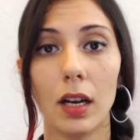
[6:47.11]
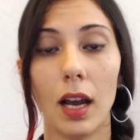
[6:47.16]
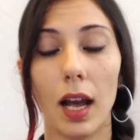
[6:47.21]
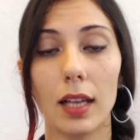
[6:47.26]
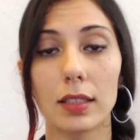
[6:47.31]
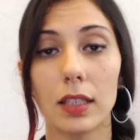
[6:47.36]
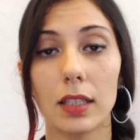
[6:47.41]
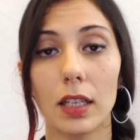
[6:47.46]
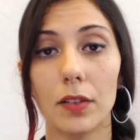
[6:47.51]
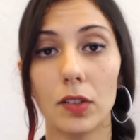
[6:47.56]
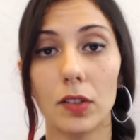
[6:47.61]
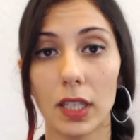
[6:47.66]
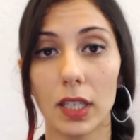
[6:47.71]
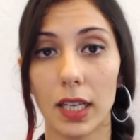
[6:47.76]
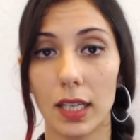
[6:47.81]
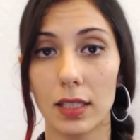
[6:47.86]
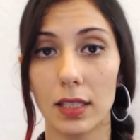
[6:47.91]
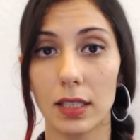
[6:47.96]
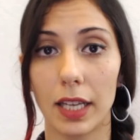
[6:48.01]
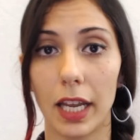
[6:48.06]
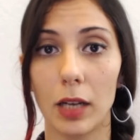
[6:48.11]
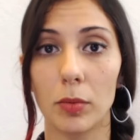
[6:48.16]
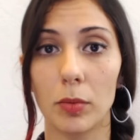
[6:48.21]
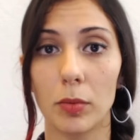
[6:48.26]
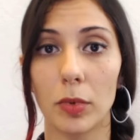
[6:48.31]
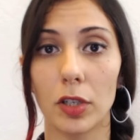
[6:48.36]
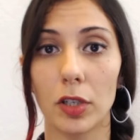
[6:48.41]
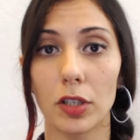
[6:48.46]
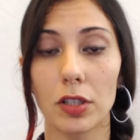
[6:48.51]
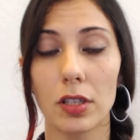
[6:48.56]
as leveled against
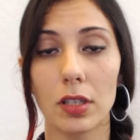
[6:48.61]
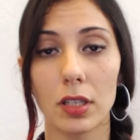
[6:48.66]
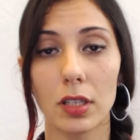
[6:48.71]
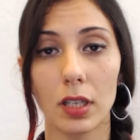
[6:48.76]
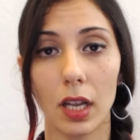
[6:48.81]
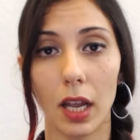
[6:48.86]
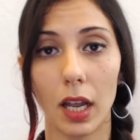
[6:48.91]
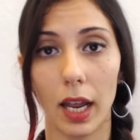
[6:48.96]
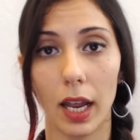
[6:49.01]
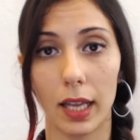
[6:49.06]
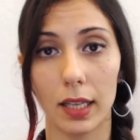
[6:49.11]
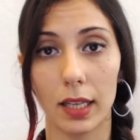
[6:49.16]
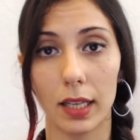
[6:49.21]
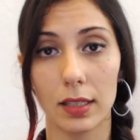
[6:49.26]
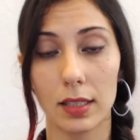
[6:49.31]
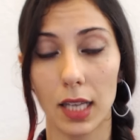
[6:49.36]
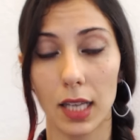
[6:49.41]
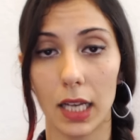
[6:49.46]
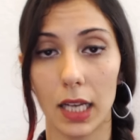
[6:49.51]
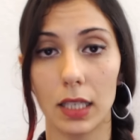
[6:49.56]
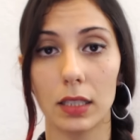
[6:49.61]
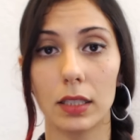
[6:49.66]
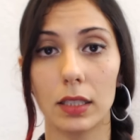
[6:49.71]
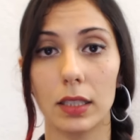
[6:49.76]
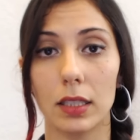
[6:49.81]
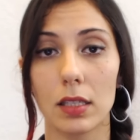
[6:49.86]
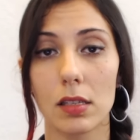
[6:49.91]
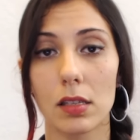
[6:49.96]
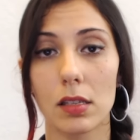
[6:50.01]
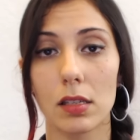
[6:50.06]
gamers and
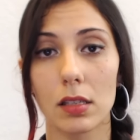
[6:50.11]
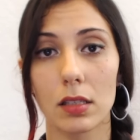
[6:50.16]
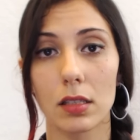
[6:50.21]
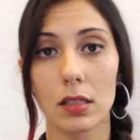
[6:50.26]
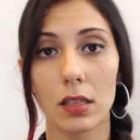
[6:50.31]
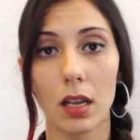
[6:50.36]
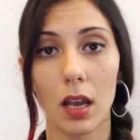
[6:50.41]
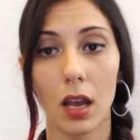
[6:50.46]
scientists